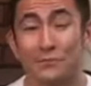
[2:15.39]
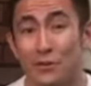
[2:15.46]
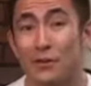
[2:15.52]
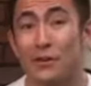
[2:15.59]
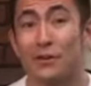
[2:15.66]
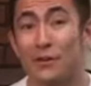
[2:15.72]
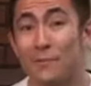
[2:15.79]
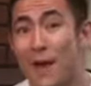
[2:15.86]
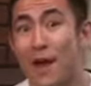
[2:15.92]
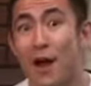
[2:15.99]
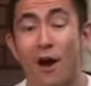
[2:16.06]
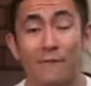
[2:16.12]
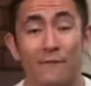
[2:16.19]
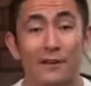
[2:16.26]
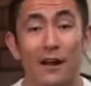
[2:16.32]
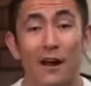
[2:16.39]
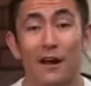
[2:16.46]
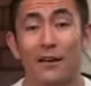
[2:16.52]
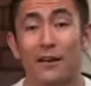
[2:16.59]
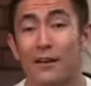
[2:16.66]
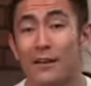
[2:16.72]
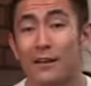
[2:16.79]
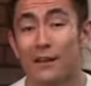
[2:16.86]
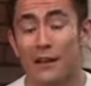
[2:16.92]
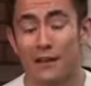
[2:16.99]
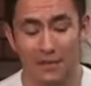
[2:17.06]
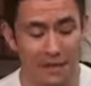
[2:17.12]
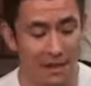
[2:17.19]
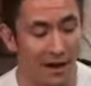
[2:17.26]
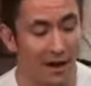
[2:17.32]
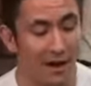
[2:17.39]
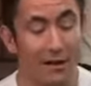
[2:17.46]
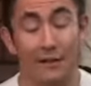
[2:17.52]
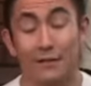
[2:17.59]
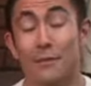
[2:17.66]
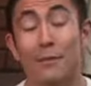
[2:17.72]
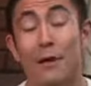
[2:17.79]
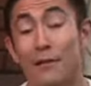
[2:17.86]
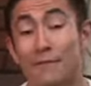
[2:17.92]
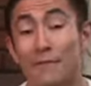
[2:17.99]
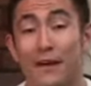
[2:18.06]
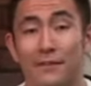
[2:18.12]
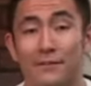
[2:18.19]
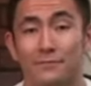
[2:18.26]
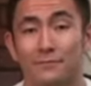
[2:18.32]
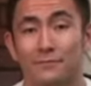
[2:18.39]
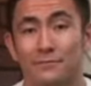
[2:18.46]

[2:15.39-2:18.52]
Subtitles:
really going to pay off in the belly fat.